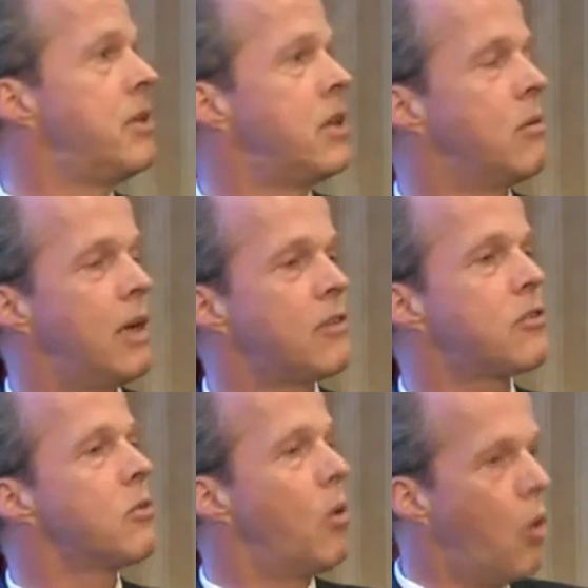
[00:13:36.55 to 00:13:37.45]
in the
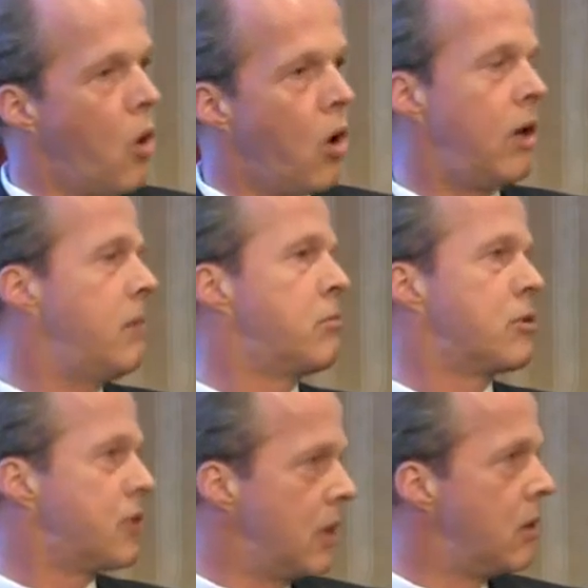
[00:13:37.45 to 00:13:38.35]
US or in
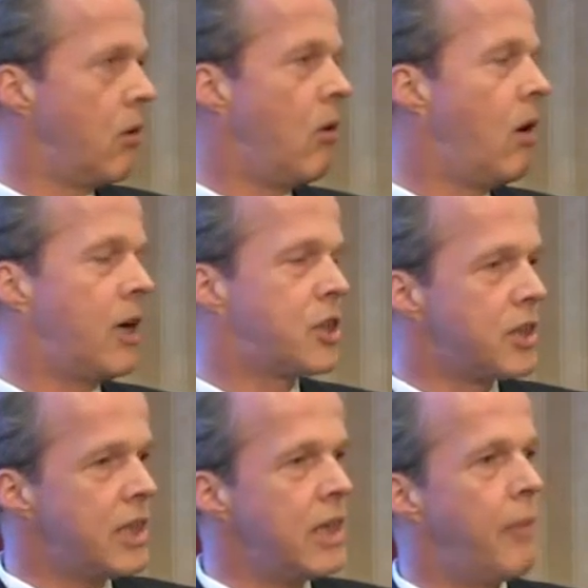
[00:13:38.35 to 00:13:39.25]
Brazil or
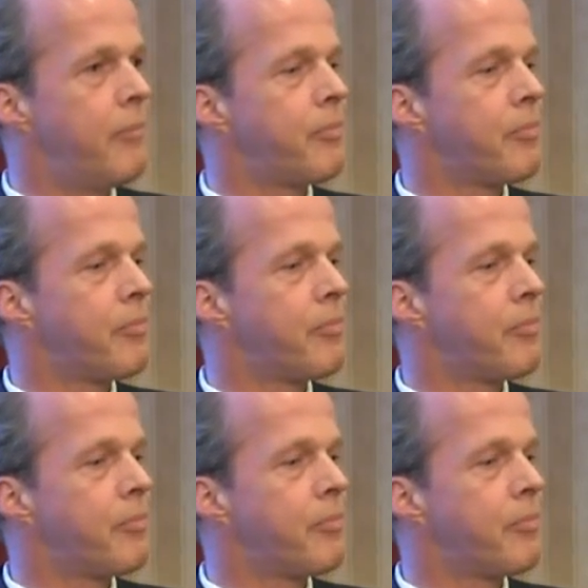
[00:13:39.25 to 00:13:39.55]
Argentina,